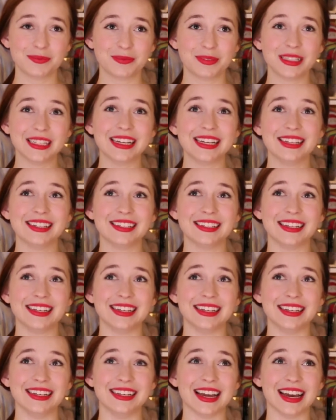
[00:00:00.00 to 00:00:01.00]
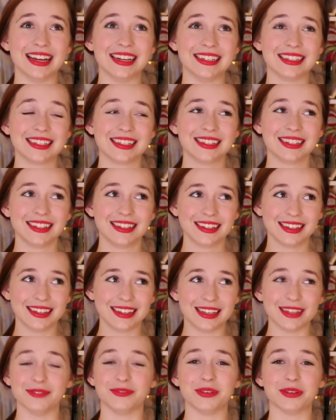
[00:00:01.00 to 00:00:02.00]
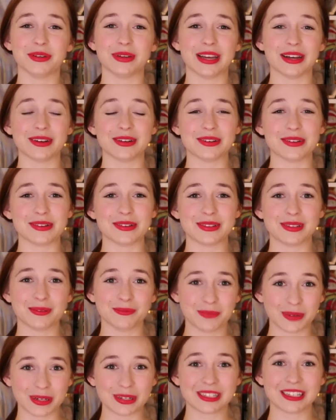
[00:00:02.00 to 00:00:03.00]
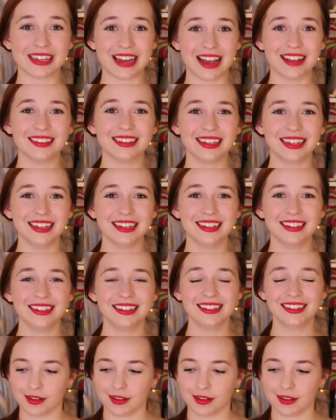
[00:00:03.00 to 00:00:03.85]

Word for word: Please, D.E. Night, give your characters some personality.